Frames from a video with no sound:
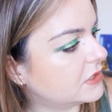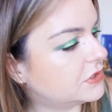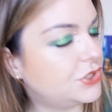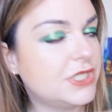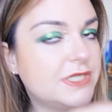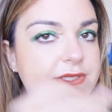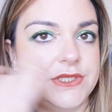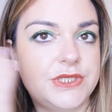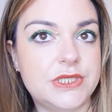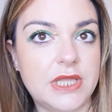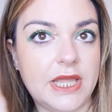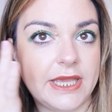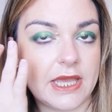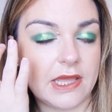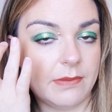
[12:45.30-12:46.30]
just
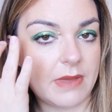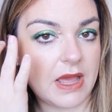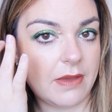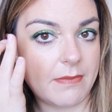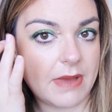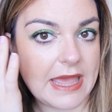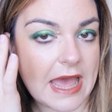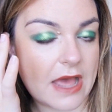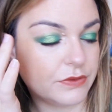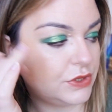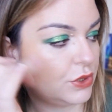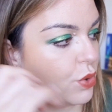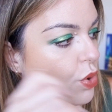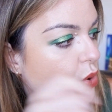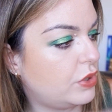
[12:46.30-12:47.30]
like in my
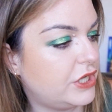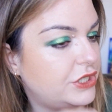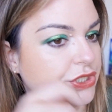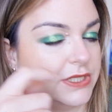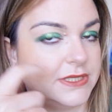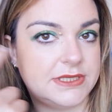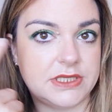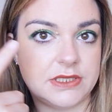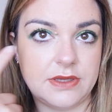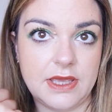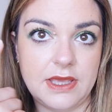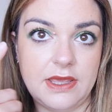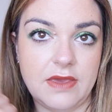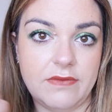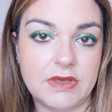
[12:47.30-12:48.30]
outer corner just to
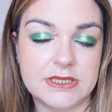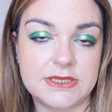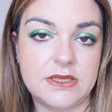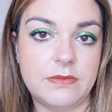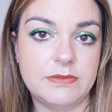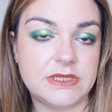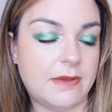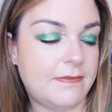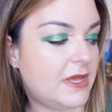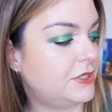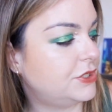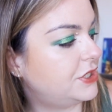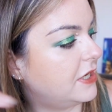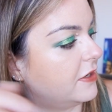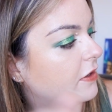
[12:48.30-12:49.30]
give it some
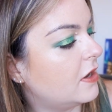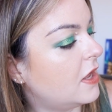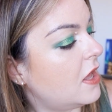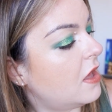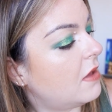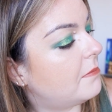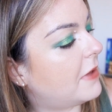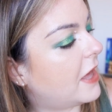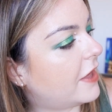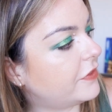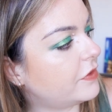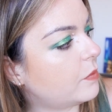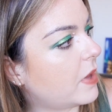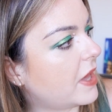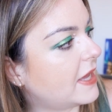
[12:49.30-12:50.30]
dimension. But
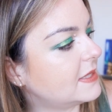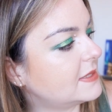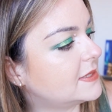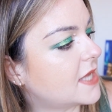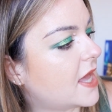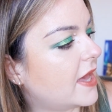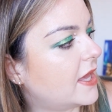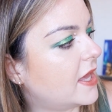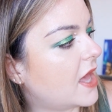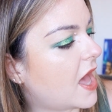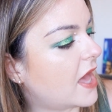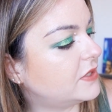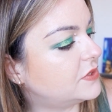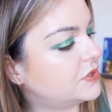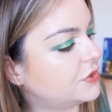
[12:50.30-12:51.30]
otherwise, I,
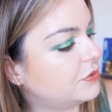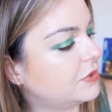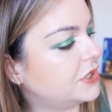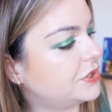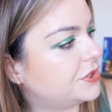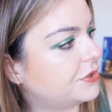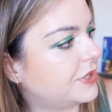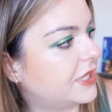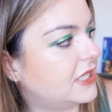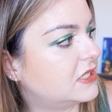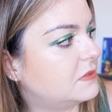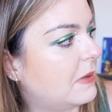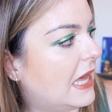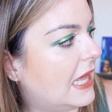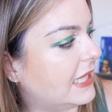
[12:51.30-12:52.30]
I do enjoy
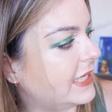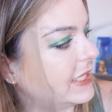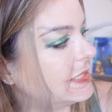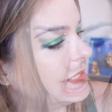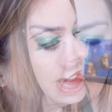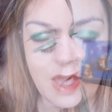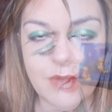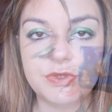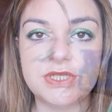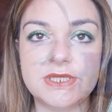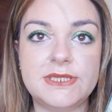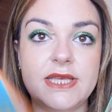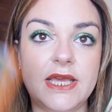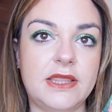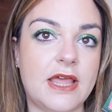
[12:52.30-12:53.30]
this palette. I would
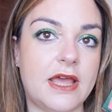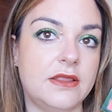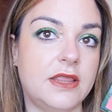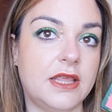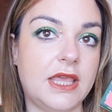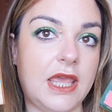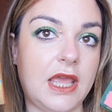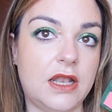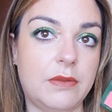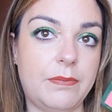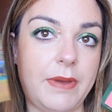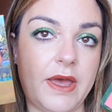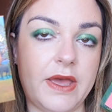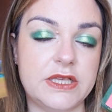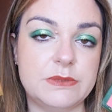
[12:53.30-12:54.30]
just say that the Killer
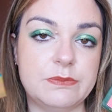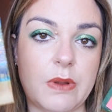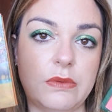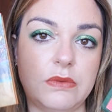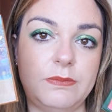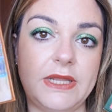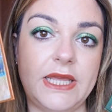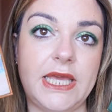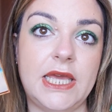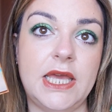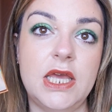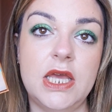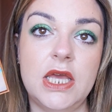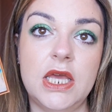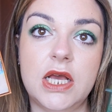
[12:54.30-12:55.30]
Purr is probably
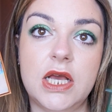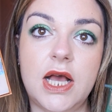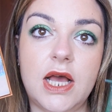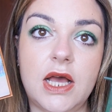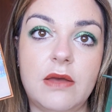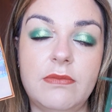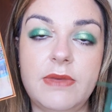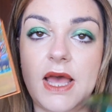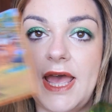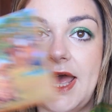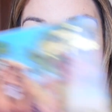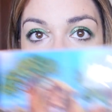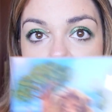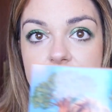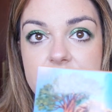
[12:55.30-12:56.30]
um,
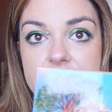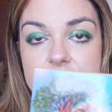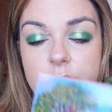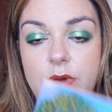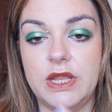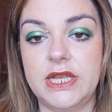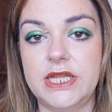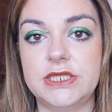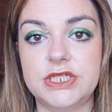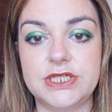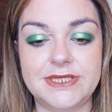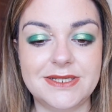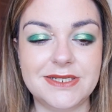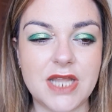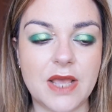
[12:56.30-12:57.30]
ahead of this one. And
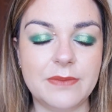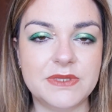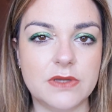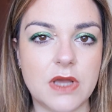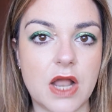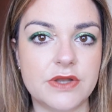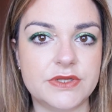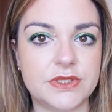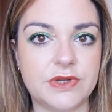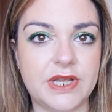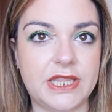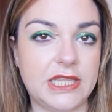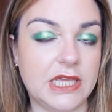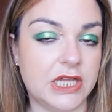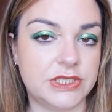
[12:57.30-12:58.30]
just in terms of color story, I
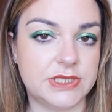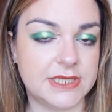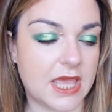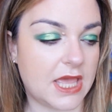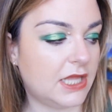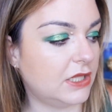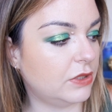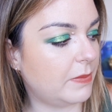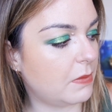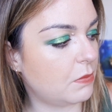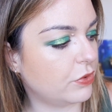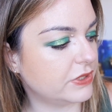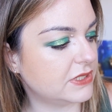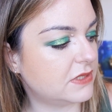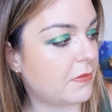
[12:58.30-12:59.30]
think I just get a little bit
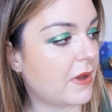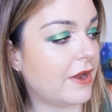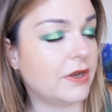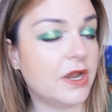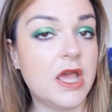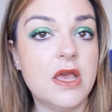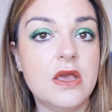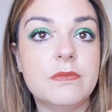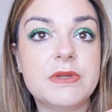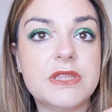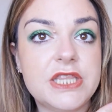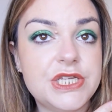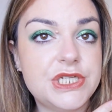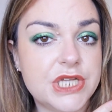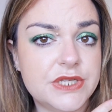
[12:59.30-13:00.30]
more inspired. But
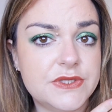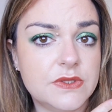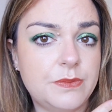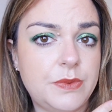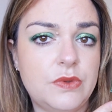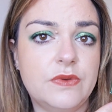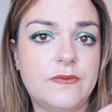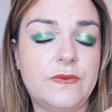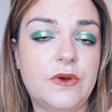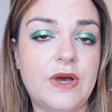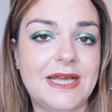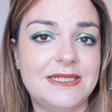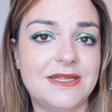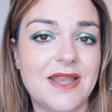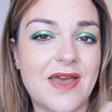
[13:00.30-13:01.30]
these shades are beautiful.
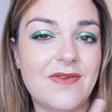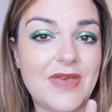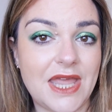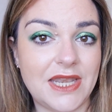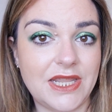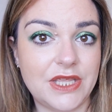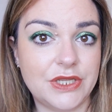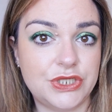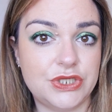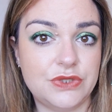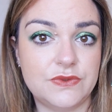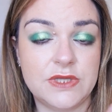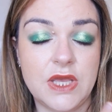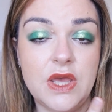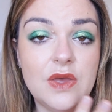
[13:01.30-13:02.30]
I didn't have any
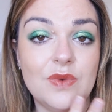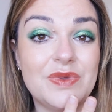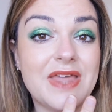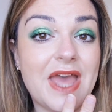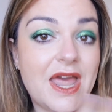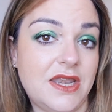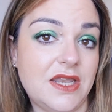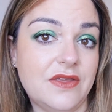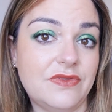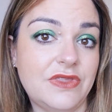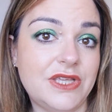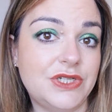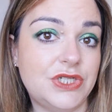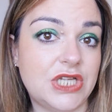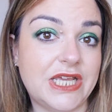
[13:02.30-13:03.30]
issues with any of
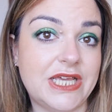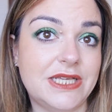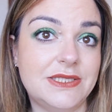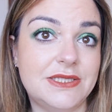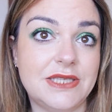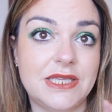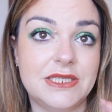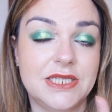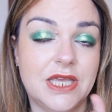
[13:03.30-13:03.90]
these shades in